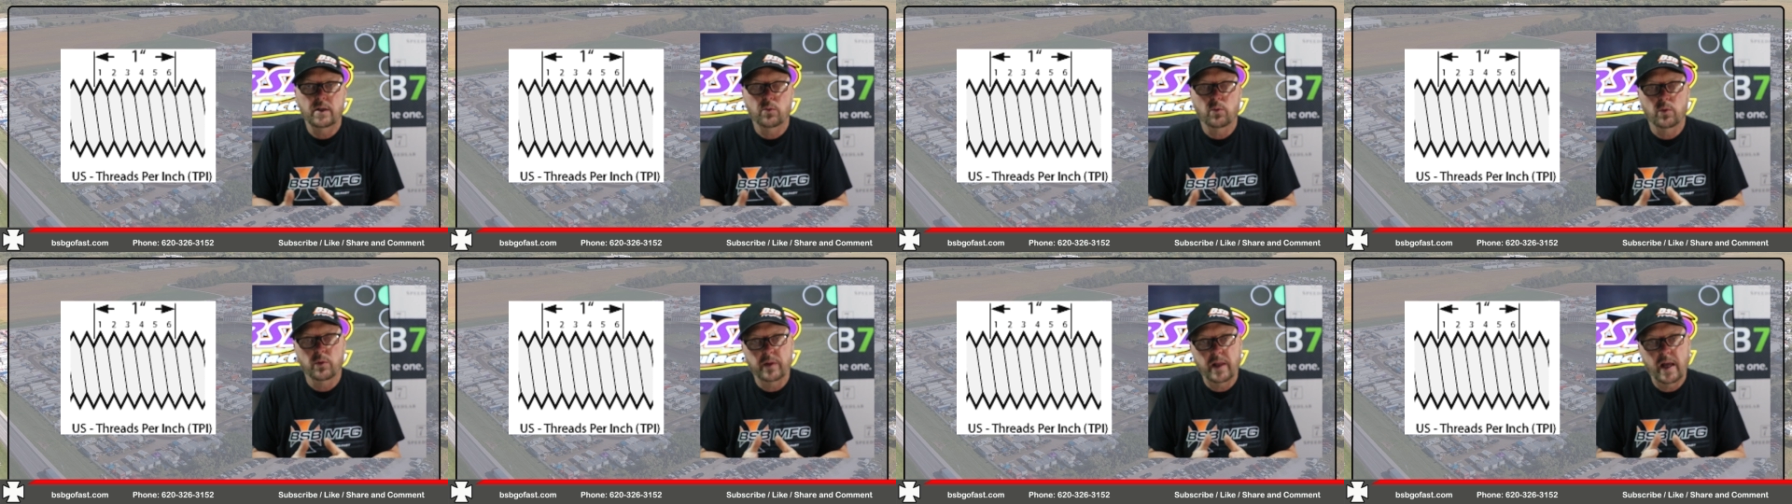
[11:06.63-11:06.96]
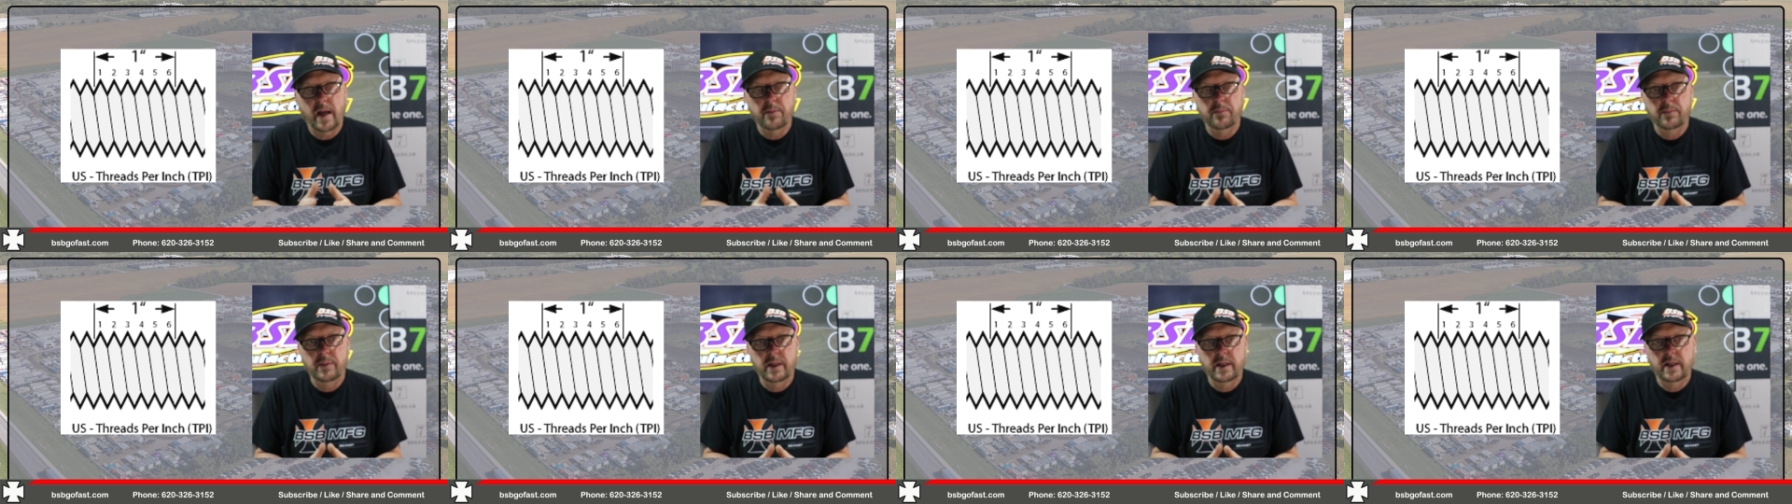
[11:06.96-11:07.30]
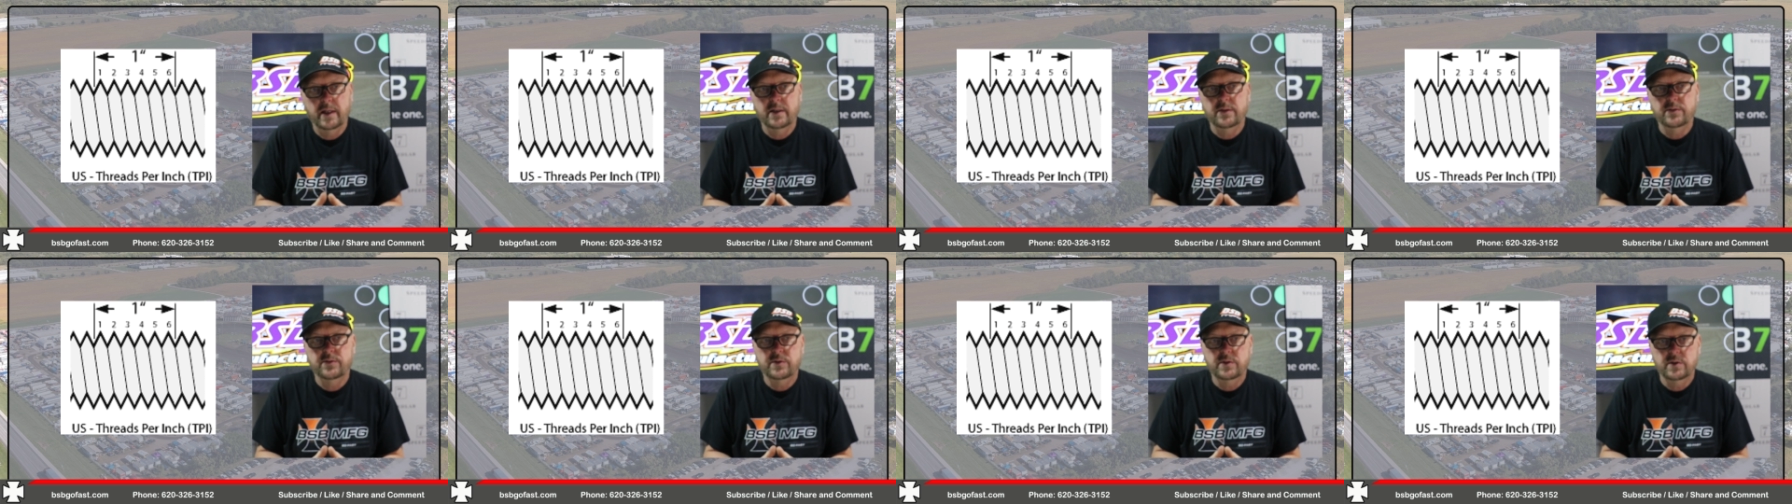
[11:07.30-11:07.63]
Well, that
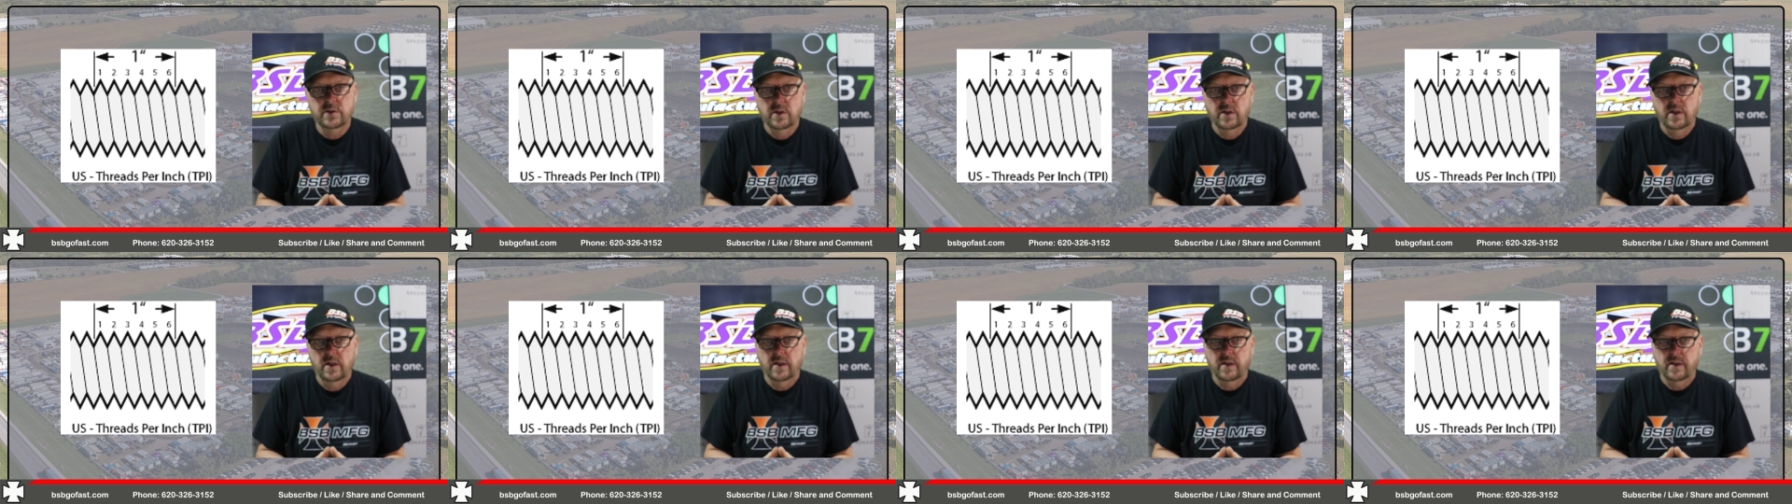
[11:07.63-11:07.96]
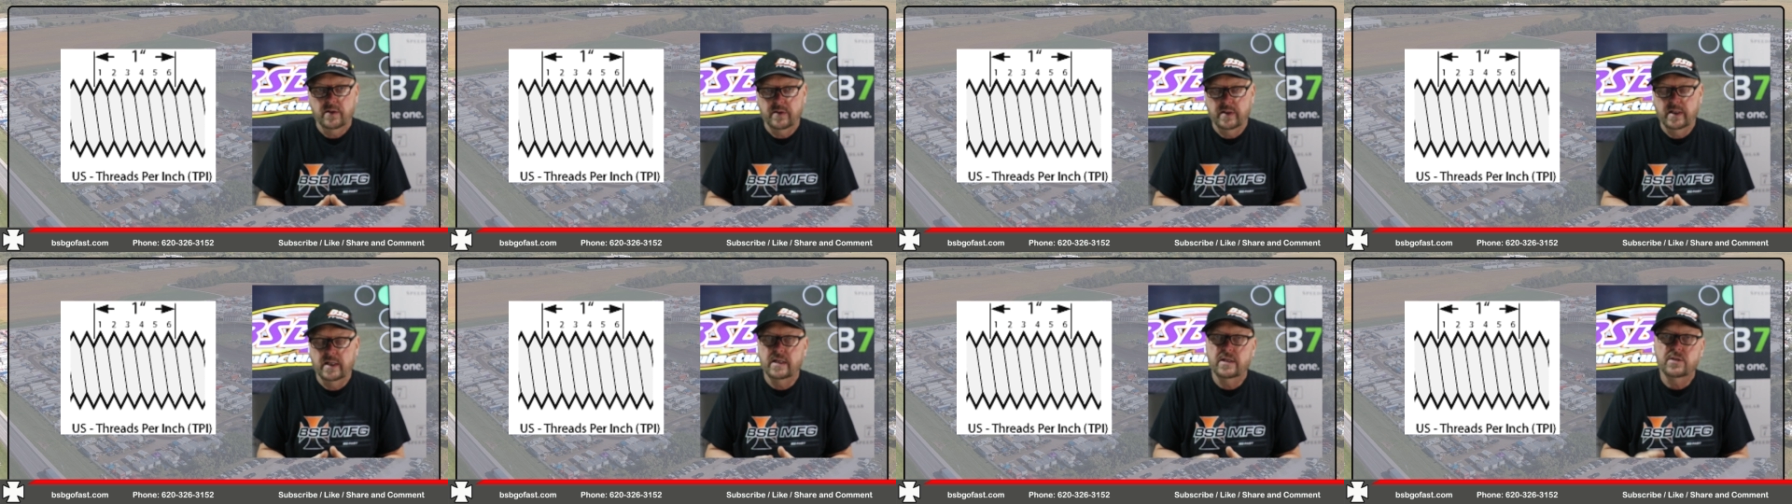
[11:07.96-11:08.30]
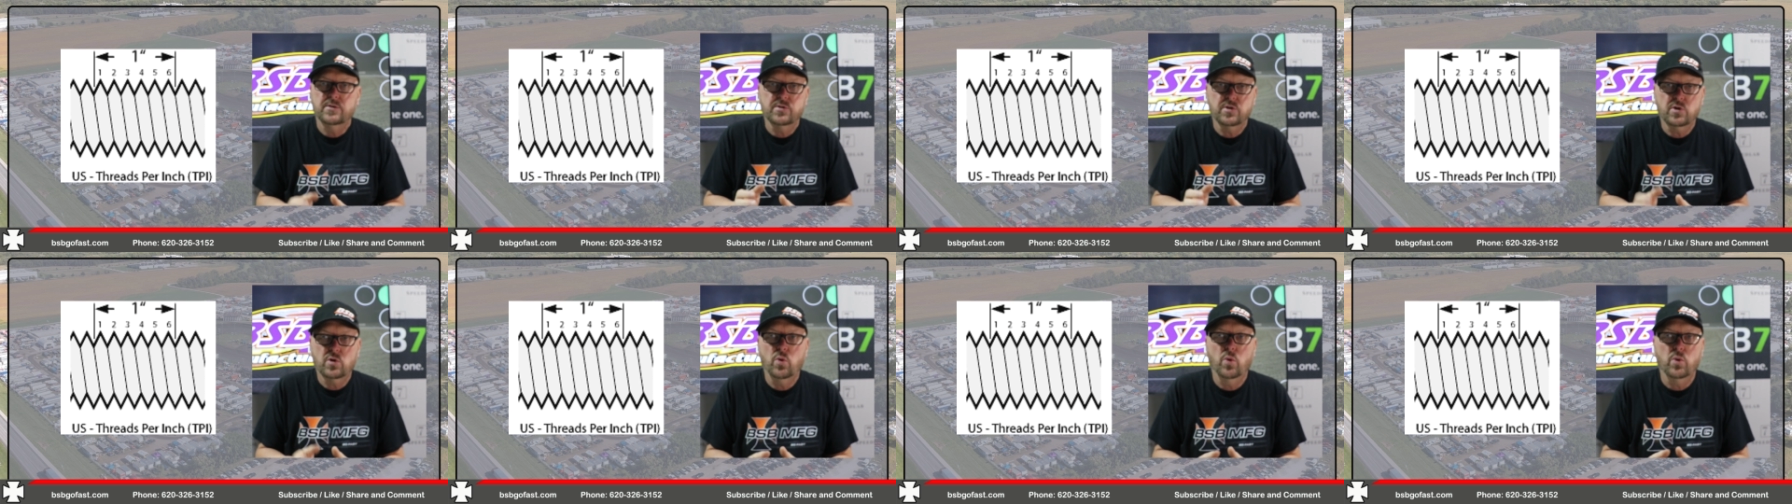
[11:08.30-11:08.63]
means that
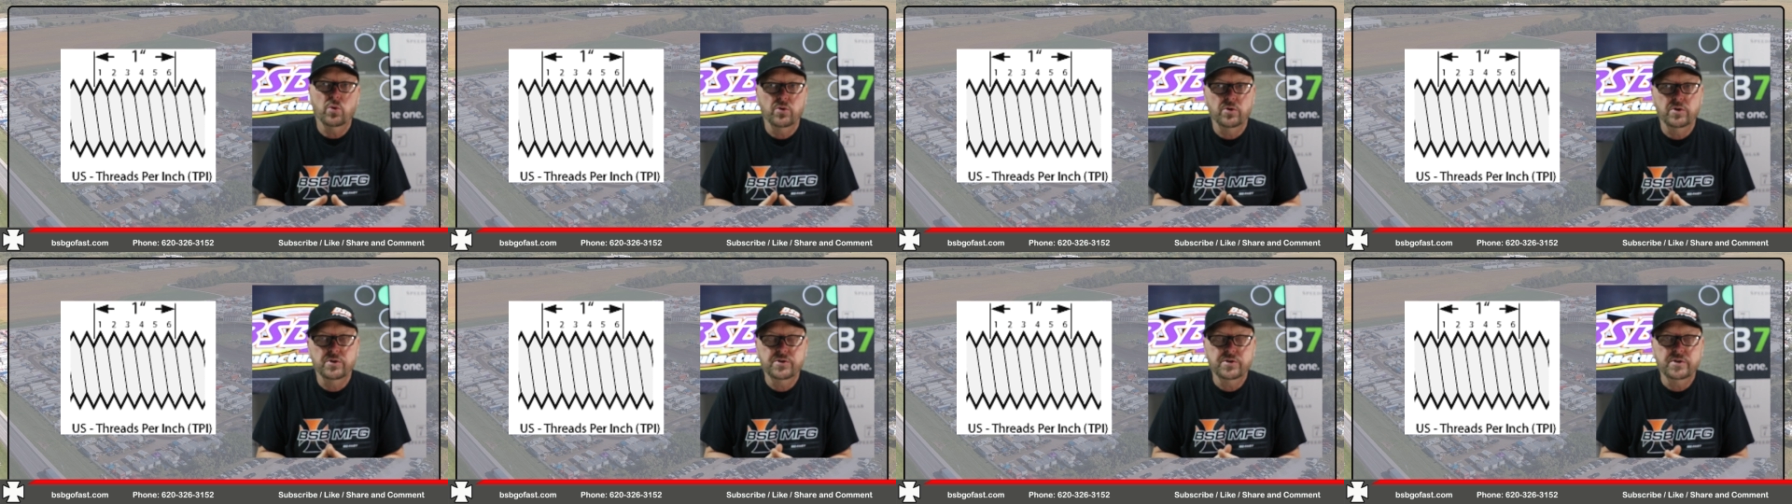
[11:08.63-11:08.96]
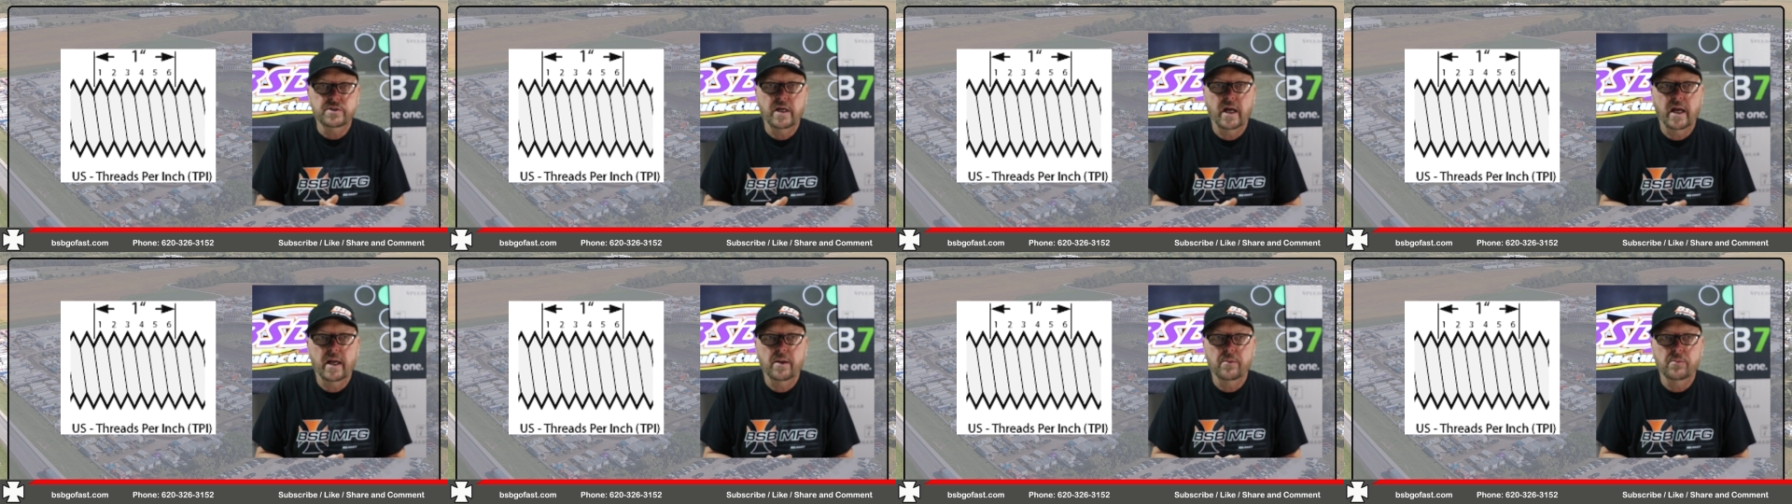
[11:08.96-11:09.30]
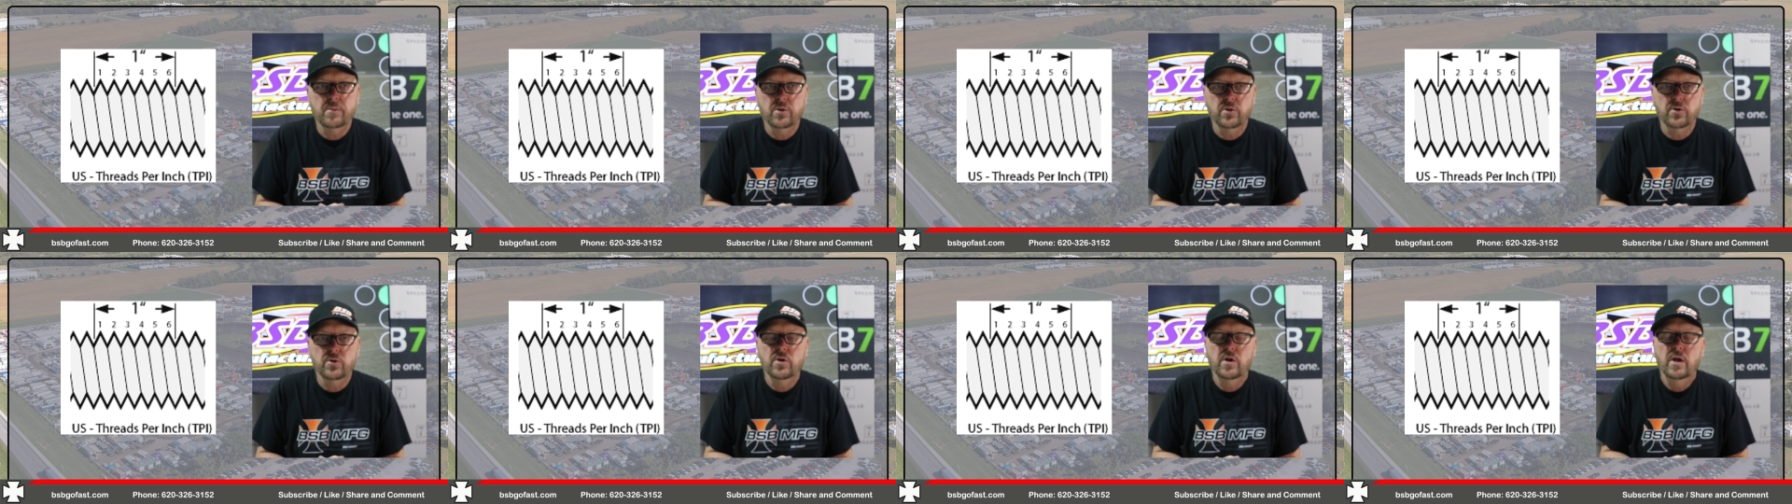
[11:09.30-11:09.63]
it's a quarter inch
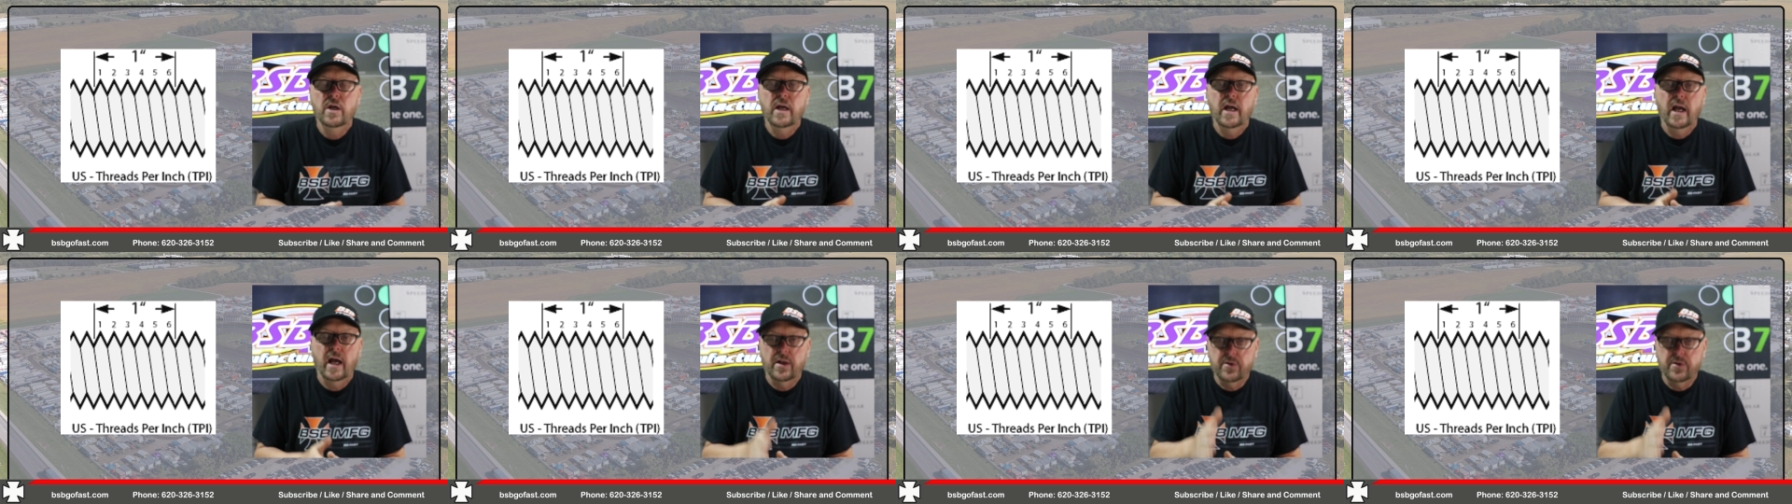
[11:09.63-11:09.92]
diameter